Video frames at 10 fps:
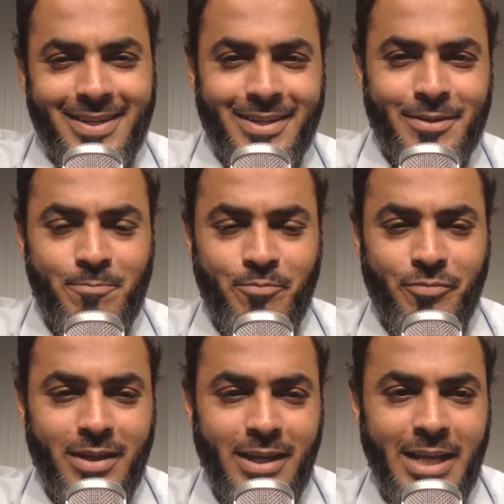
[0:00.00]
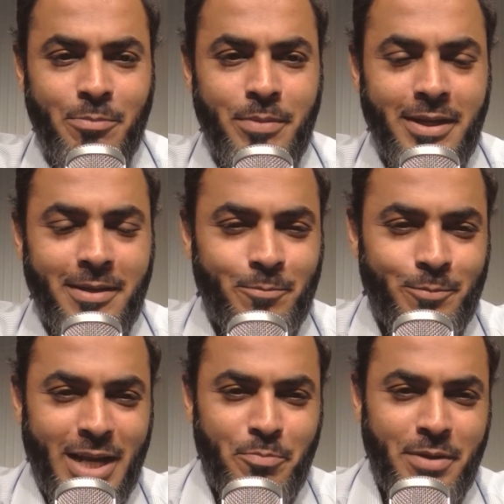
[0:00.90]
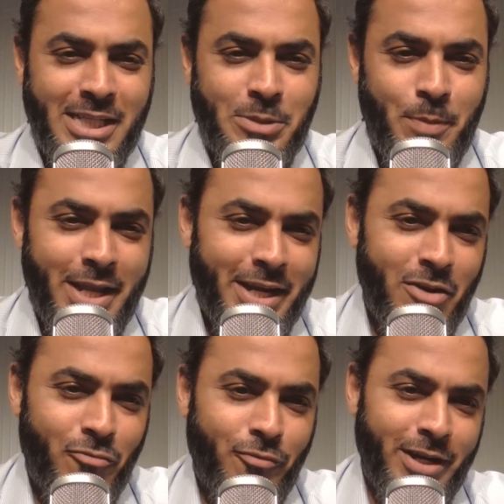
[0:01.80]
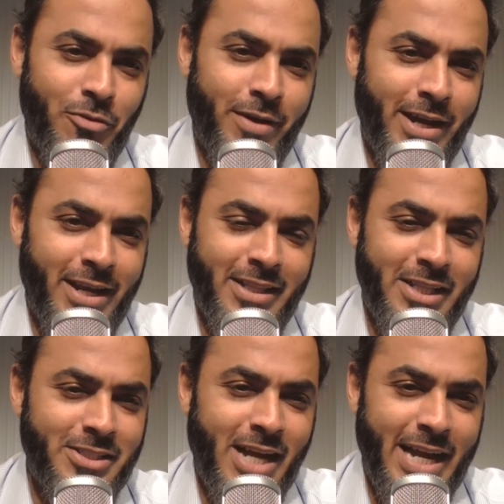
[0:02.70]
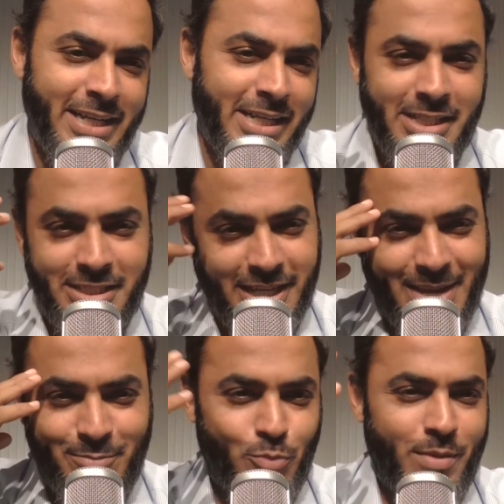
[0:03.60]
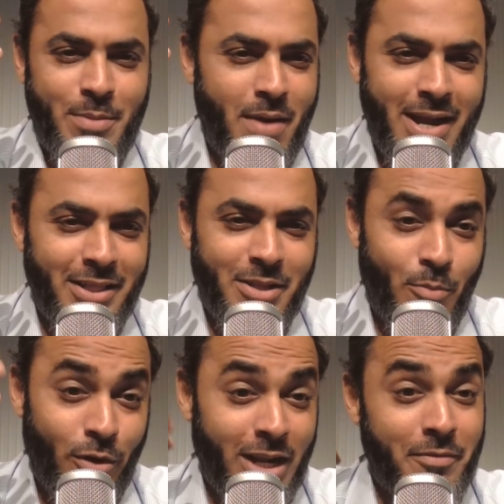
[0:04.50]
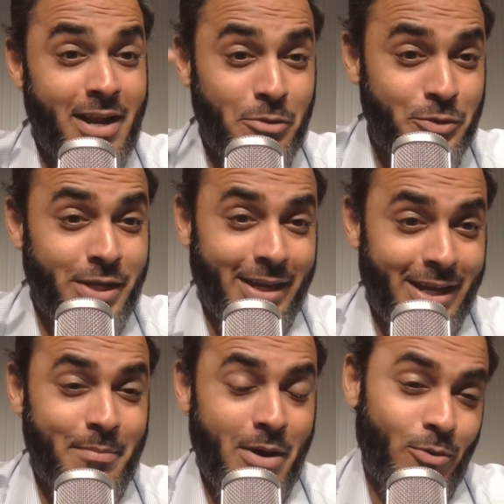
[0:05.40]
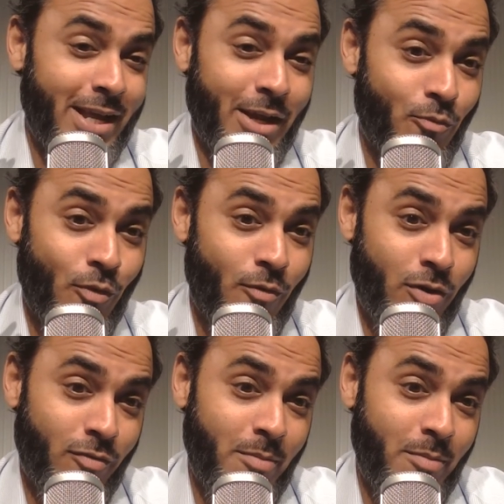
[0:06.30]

Let me explain it in a funny way, and this idea just came to my mind in the morning when I was thinking about like what